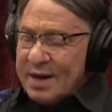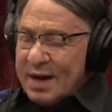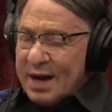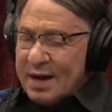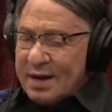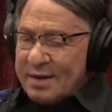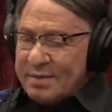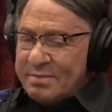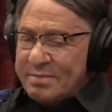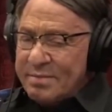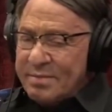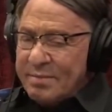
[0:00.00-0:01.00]

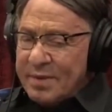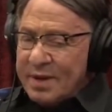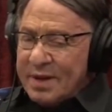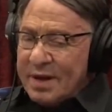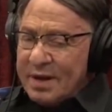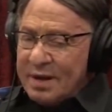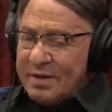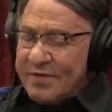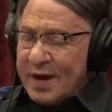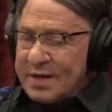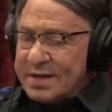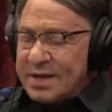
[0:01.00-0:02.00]
Um, in
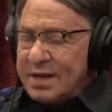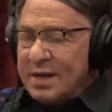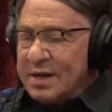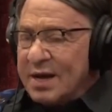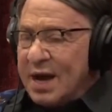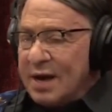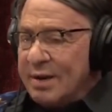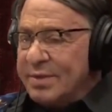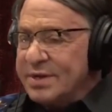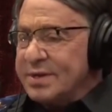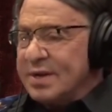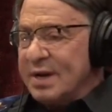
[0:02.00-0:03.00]
fact, still
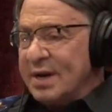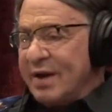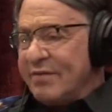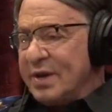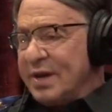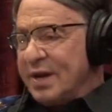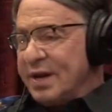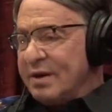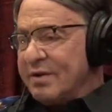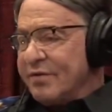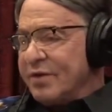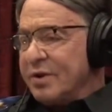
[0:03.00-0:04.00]
economists have a
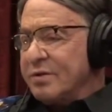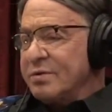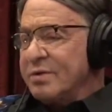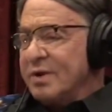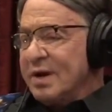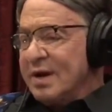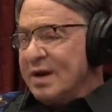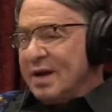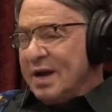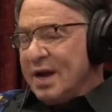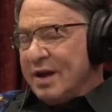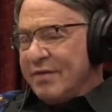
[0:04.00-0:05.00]
linear view.
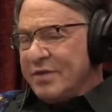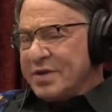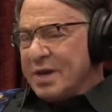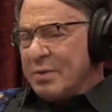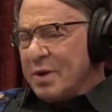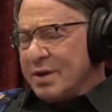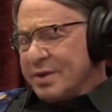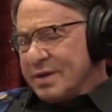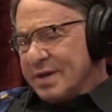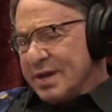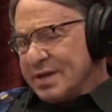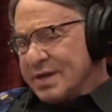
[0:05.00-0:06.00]
And if you say, well,
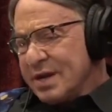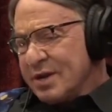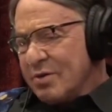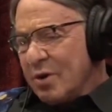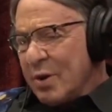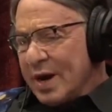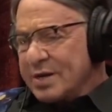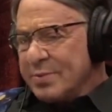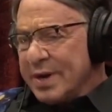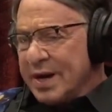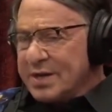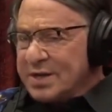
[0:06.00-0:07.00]
it's going to grow
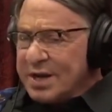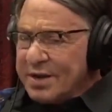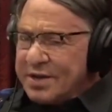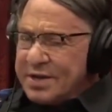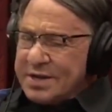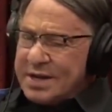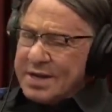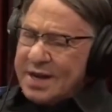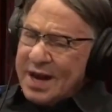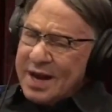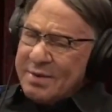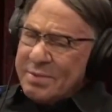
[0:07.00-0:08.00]
exponentially, say,
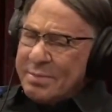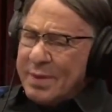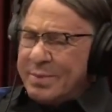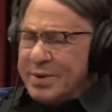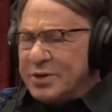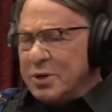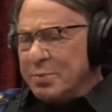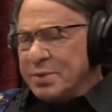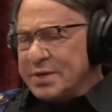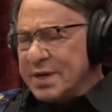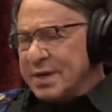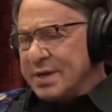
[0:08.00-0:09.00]
yeah, but maybe
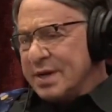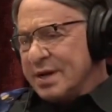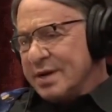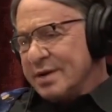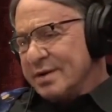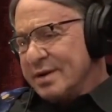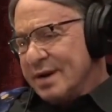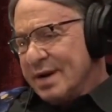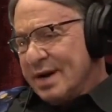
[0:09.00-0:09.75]
2% a year.